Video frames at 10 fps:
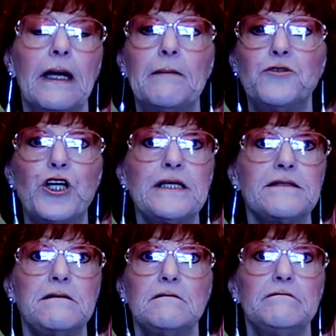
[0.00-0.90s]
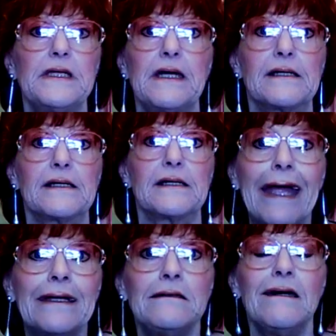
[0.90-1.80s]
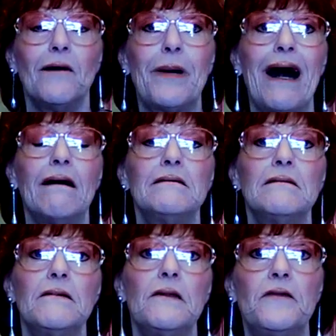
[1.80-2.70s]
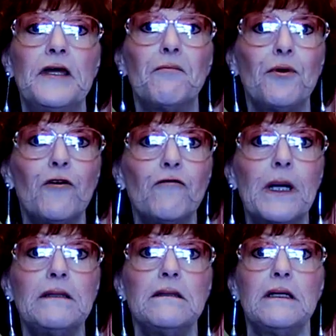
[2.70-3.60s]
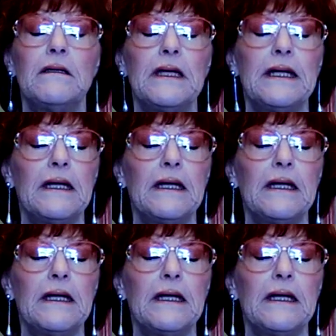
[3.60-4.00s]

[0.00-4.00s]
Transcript: am just excited about the improvement. It